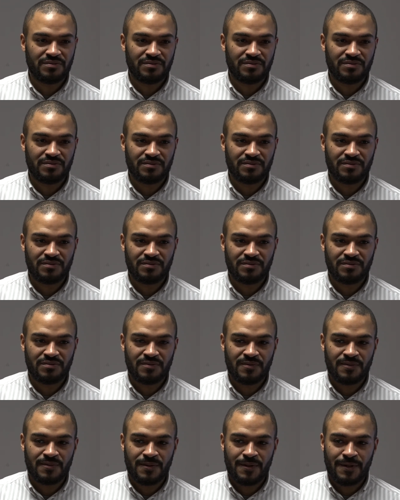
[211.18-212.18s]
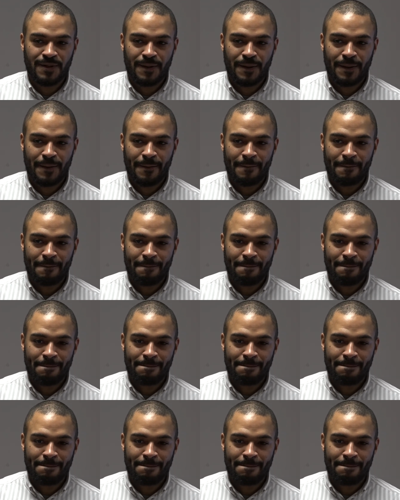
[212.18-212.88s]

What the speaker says: [no speech]